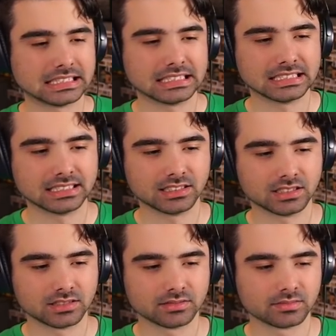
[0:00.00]
This
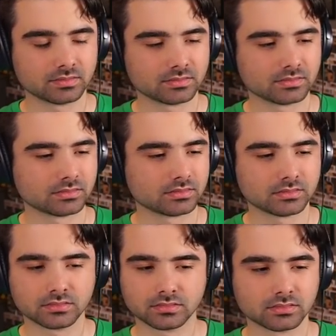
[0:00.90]
is the end
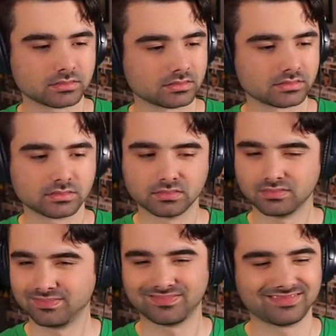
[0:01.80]
of Sid
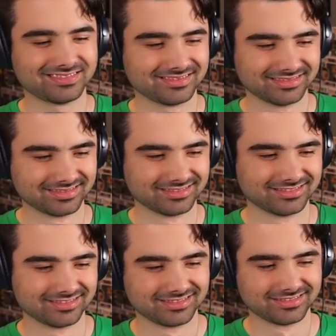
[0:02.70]
the Sloth.
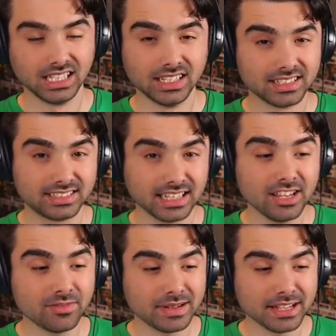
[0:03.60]

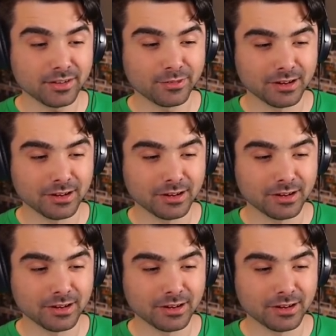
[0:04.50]
Saved by your